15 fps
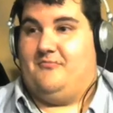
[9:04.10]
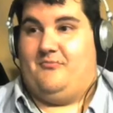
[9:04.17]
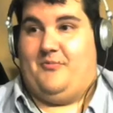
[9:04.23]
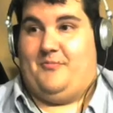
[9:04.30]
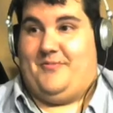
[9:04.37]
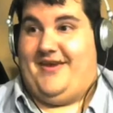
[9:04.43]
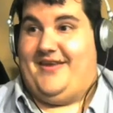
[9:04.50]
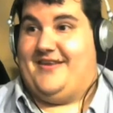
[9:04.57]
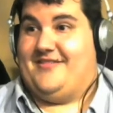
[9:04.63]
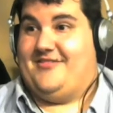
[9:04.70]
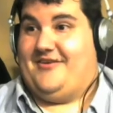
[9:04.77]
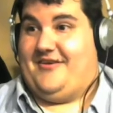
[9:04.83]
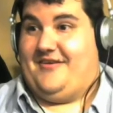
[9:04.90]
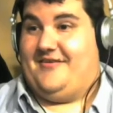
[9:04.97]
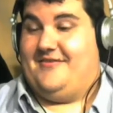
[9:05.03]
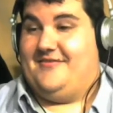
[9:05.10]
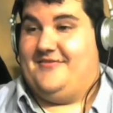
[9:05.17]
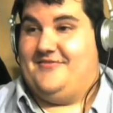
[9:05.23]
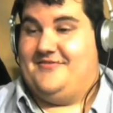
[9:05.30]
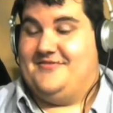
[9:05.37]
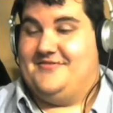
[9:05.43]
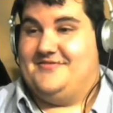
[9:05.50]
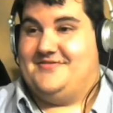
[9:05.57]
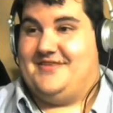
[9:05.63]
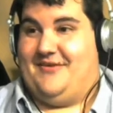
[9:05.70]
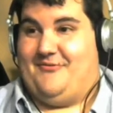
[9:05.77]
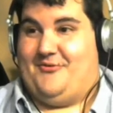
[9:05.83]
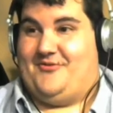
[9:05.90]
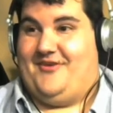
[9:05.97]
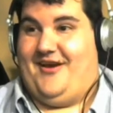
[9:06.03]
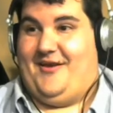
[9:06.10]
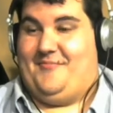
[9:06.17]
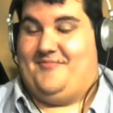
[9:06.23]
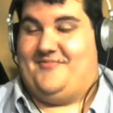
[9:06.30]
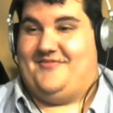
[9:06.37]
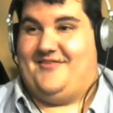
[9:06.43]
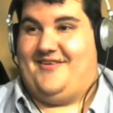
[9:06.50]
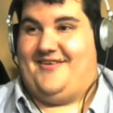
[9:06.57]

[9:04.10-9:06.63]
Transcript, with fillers: repeatedly, several times.